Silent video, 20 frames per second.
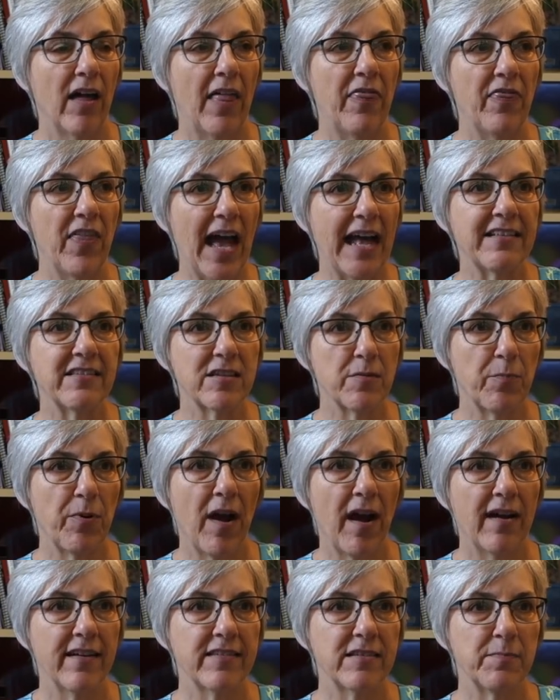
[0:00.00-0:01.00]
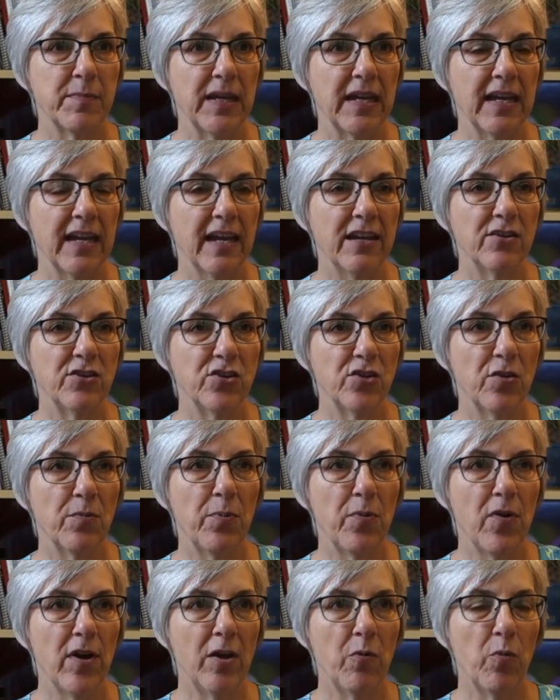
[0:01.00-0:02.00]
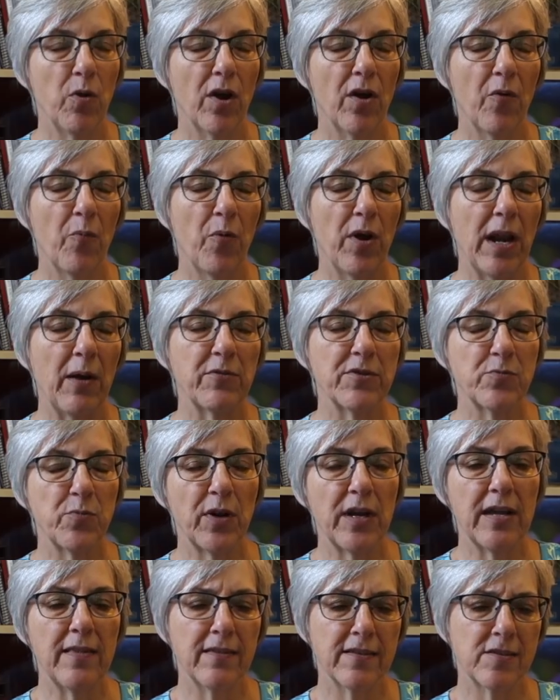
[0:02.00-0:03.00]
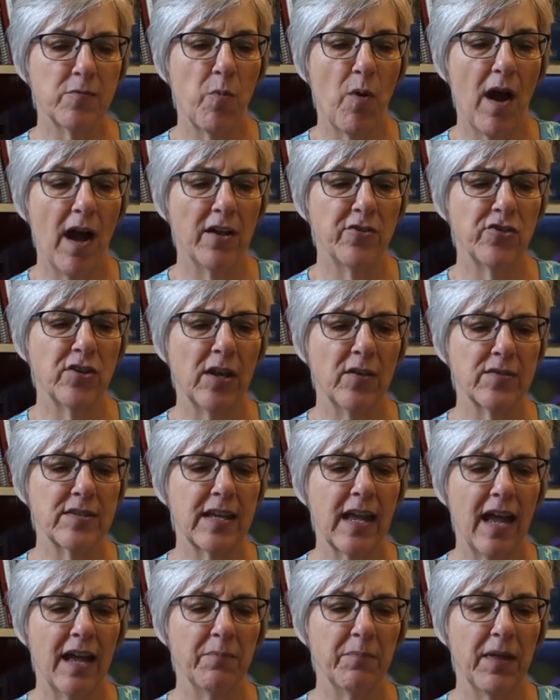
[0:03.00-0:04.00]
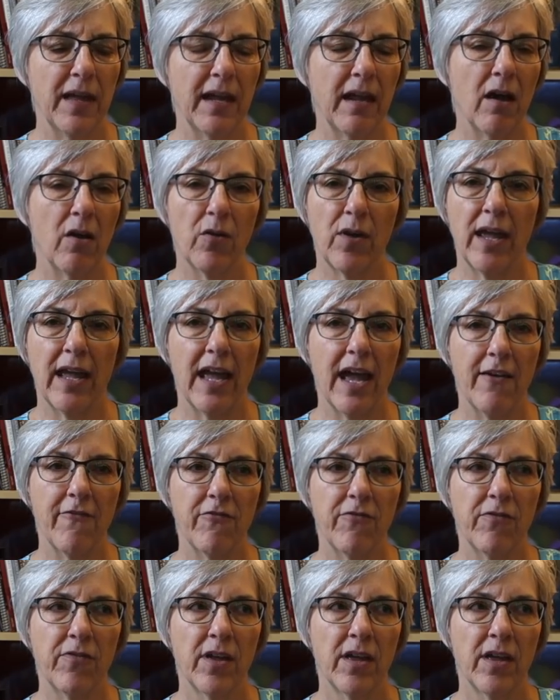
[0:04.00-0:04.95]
and that surprised me to the point where when I was working this watch and I'm like, okay,